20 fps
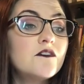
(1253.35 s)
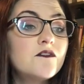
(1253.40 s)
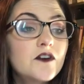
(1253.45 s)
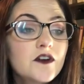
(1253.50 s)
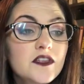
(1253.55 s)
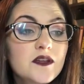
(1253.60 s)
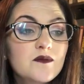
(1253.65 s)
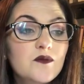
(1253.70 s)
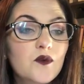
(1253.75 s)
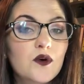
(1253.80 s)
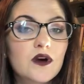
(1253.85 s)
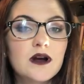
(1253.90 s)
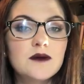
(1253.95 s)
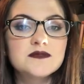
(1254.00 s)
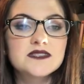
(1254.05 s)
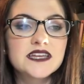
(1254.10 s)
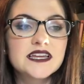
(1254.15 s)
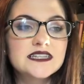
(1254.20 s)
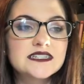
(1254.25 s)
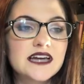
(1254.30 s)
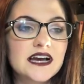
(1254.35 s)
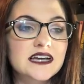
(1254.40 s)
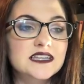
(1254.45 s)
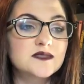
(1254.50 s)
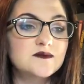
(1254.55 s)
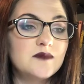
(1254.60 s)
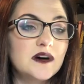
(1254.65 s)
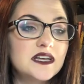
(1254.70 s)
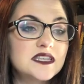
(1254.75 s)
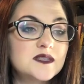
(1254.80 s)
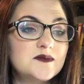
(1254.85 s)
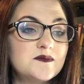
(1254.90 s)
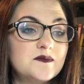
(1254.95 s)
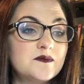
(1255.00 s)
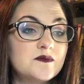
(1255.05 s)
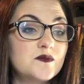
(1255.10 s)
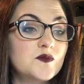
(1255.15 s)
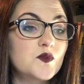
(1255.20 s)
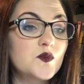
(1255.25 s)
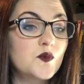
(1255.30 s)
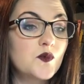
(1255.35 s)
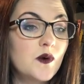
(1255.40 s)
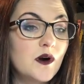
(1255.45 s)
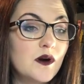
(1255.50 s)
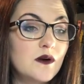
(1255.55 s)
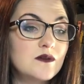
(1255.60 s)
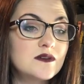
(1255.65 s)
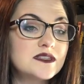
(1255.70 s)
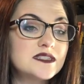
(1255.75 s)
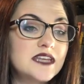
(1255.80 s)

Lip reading: Furthermore, obscene texts must, quote,